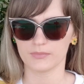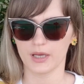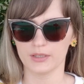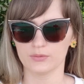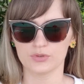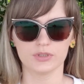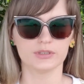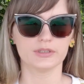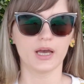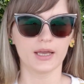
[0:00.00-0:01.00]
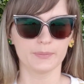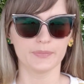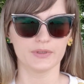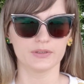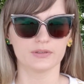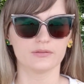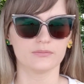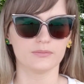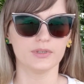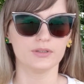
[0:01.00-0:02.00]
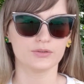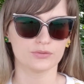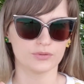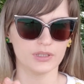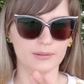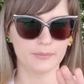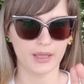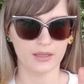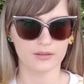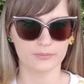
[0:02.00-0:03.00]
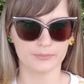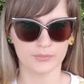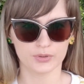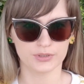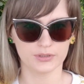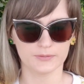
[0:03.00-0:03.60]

usually type it into email body.